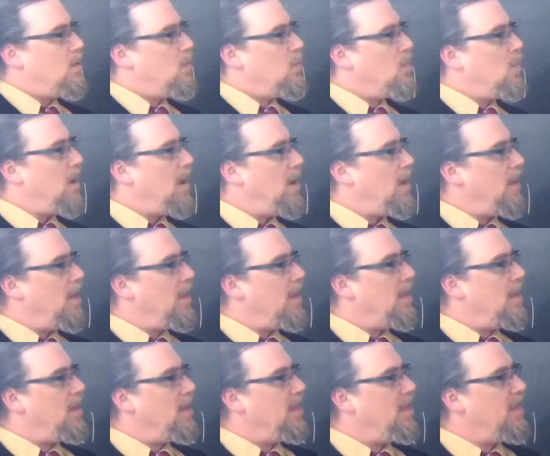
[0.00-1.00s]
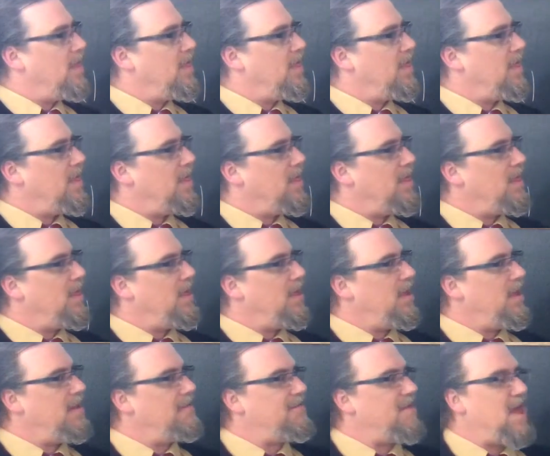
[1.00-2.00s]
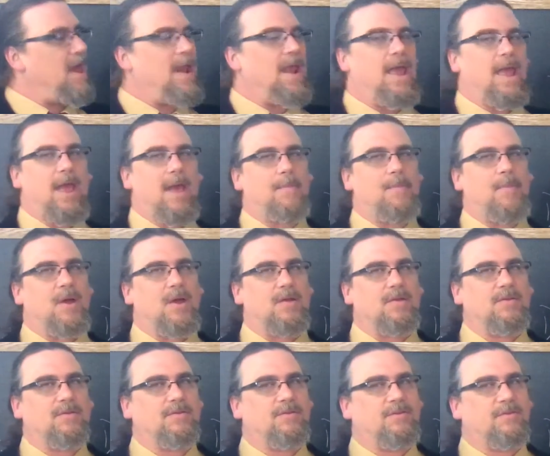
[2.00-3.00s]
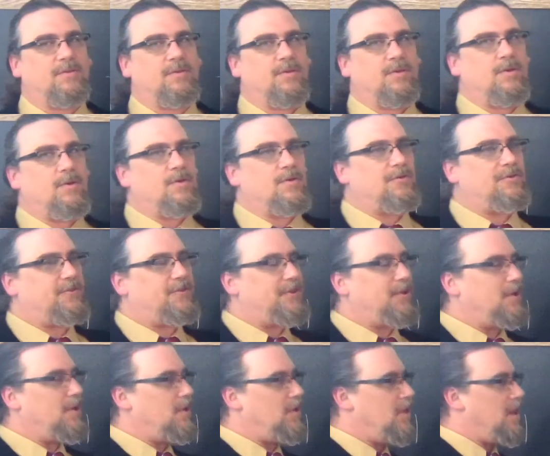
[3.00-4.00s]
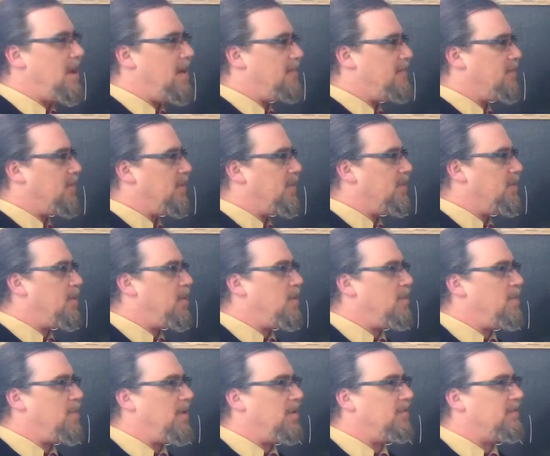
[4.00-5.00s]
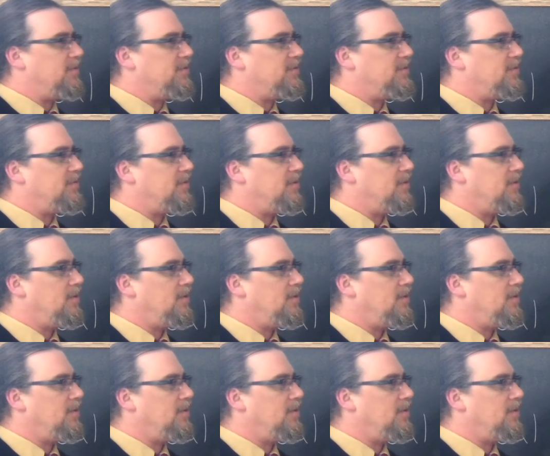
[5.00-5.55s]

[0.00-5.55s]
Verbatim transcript: Well, if that happens, you're still left with the purpose.